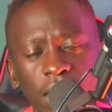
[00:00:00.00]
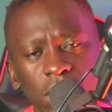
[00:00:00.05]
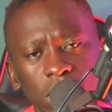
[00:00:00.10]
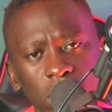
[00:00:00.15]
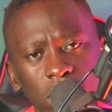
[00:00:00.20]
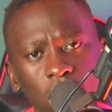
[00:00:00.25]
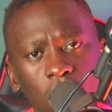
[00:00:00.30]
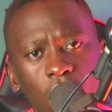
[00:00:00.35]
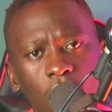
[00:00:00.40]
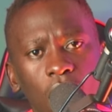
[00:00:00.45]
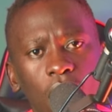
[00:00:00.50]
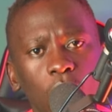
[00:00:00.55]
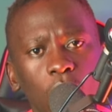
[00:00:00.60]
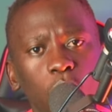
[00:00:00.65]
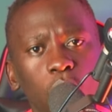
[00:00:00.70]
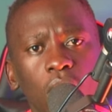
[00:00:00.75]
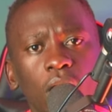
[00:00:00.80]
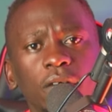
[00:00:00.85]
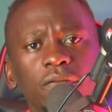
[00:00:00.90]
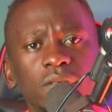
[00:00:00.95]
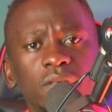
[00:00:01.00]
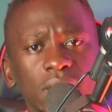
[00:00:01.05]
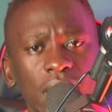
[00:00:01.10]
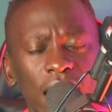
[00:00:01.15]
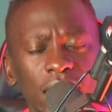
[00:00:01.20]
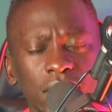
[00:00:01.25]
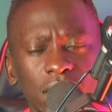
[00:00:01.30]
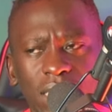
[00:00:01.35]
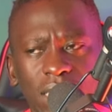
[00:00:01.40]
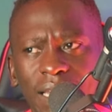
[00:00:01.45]
So are Wolves
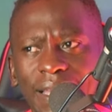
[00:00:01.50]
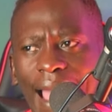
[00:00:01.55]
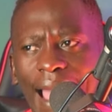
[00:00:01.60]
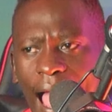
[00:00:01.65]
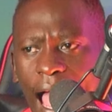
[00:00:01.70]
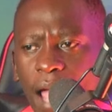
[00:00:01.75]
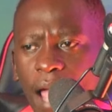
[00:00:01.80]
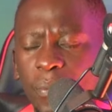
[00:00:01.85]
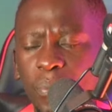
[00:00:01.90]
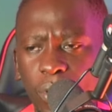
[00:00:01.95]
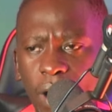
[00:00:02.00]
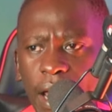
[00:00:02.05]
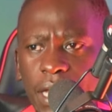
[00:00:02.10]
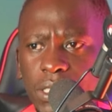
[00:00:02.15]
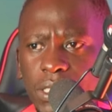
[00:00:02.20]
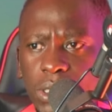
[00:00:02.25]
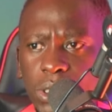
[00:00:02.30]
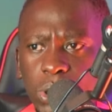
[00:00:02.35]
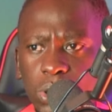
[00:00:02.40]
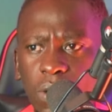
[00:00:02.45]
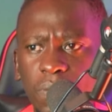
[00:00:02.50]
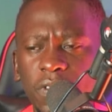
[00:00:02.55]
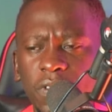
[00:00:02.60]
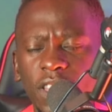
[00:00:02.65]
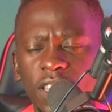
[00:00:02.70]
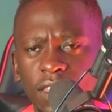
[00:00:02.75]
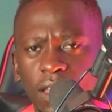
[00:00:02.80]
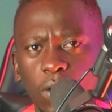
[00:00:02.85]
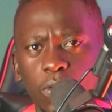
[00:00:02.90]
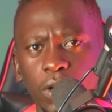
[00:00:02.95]
asking high prices
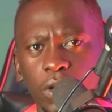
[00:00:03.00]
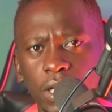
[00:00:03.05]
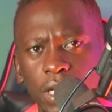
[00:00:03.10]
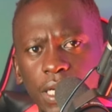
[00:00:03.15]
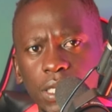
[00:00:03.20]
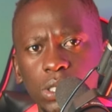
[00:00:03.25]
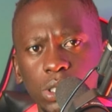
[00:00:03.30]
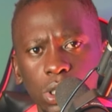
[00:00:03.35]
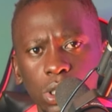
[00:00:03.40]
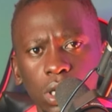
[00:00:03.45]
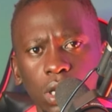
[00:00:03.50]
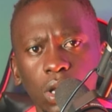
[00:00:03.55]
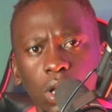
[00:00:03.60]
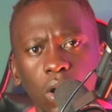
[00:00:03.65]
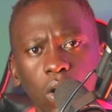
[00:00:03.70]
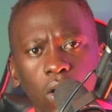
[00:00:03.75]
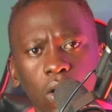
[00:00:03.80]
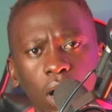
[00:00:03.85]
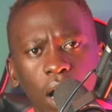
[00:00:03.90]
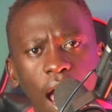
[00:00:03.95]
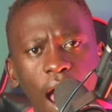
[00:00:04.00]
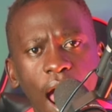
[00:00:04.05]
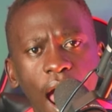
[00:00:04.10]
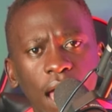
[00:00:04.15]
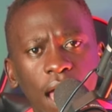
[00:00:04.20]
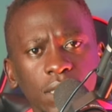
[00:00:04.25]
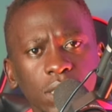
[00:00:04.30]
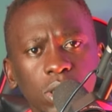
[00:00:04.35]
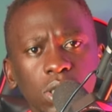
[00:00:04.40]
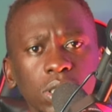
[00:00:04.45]
something that we need to look
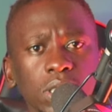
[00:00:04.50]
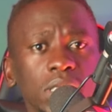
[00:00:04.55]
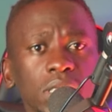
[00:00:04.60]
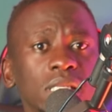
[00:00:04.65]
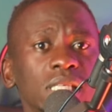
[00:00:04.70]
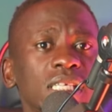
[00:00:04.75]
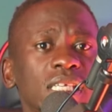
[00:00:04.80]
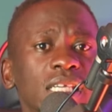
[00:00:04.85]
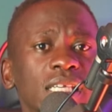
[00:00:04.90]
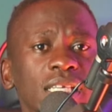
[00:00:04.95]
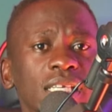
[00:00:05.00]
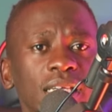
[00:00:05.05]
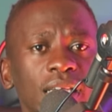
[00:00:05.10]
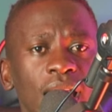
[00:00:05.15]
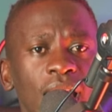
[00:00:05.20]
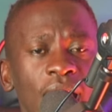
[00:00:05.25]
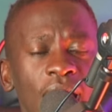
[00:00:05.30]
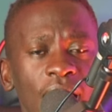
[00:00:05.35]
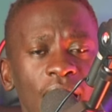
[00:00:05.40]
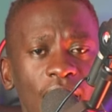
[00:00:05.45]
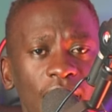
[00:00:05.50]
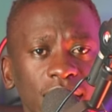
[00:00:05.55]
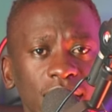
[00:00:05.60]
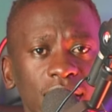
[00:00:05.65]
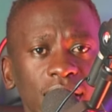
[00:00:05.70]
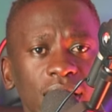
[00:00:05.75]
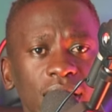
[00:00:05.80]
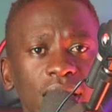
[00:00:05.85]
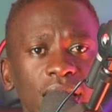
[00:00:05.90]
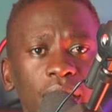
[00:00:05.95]
at? So
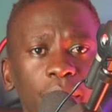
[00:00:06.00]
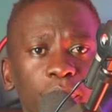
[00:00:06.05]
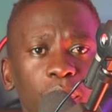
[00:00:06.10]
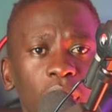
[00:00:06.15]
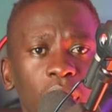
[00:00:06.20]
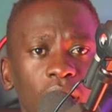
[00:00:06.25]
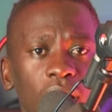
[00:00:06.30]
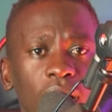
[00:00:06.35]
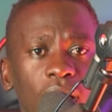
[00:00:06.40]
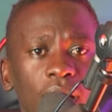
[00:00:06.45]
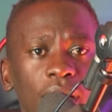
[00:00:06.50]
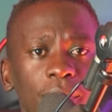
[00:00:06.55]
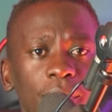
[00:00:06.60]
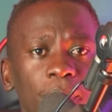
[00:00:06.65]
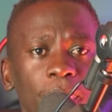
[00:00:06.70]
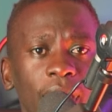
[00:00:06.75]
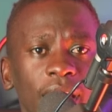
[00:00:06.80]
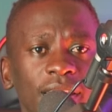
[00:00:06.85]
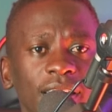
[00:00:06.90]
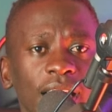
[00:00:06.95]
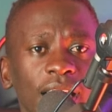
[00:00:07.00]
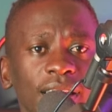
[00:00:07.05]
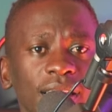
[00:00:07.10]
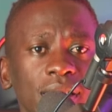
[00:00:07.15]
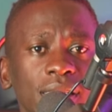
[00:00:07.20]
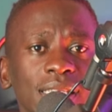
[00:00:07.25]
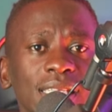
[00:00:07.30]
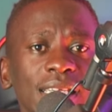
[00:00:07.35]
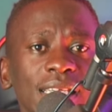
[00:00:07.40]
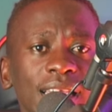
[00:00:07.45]
the
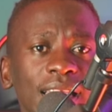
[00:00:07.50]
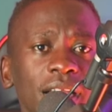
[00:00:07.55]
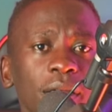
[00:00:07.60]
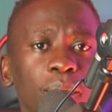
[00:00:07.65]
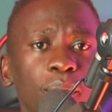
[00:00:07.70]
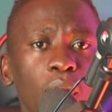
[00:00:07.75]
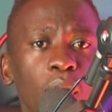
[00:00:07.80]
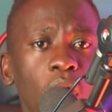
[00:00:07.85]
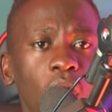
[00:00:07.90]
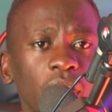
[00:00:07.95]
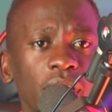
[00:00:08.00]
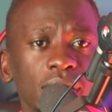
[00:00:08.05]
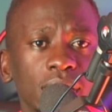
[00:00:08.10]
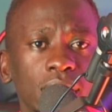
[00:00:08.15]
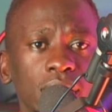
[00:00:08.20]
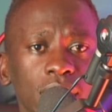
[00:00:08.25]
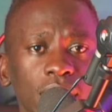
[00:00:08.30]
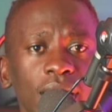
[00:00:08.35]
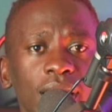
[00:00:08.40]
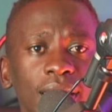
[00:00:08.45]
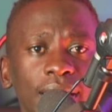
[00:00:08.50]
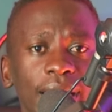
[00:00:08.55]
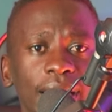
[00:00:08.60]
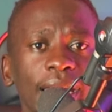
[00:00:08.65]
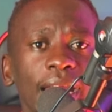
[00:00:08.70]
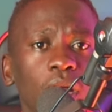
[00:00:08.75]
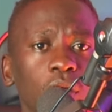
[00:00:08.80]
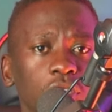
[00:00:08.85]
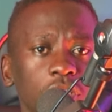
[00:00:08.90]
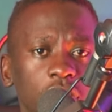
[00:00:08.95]
sticking point in the
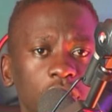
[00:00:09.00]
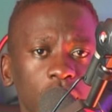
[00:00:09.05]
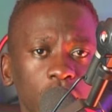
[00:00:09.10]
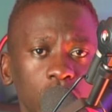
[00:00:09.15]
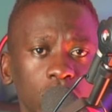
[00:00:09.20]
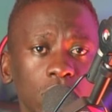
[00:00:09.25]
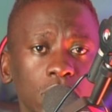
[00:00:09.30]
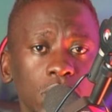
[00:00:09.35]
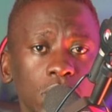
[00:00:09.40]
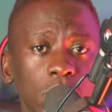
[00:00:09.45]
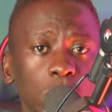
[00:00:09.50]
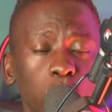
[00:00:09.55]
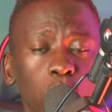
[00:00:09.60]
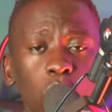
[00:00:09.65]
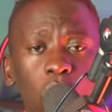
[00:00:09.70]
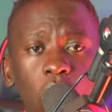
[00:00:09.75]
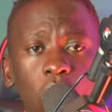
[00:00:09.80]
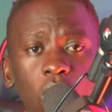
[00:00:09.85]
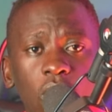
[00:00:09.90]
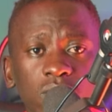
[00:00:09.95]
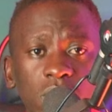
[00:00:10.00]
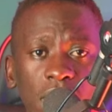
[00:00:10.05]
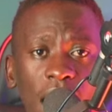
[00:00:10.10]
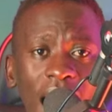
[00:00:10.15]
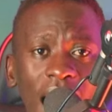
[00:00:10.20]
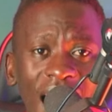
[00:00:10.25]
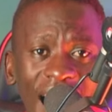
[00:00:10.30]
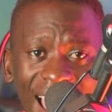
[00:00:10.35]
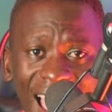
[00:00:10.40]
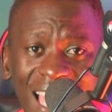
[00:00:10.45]
negotiations is Wolves'
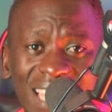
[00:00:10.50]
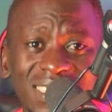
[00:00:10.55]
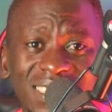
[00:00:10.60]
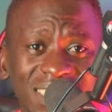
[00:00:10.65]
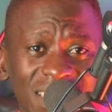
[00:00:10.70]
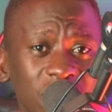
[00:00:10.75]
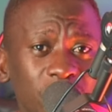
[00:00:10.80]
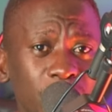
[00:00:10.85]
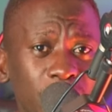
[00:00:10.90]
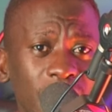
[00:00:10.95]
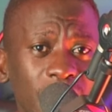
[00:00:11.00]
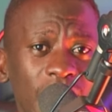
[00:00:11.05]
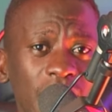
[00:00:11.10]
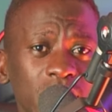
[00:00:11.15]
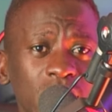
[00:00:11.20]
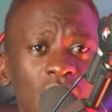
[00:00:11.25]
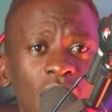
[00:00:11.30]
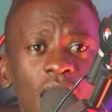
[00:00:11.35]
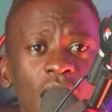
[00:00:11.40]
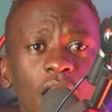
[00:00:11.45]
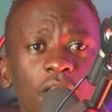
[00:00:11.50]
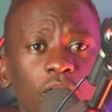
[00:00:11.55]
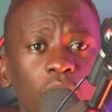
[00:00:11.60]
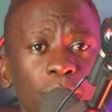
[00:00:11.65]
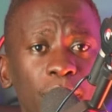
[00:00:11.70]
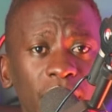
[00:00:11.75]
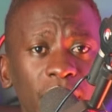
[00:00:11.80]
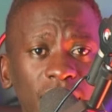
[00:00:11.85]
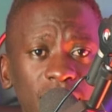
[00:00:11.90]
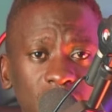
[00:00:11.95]
high asking price for
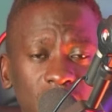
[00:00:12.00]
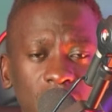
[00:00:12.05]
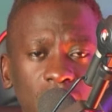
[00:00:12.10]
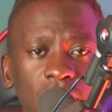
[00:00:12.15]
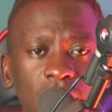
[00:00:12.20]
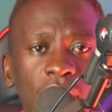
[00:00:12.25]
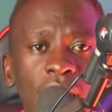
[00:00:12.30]
Bentley.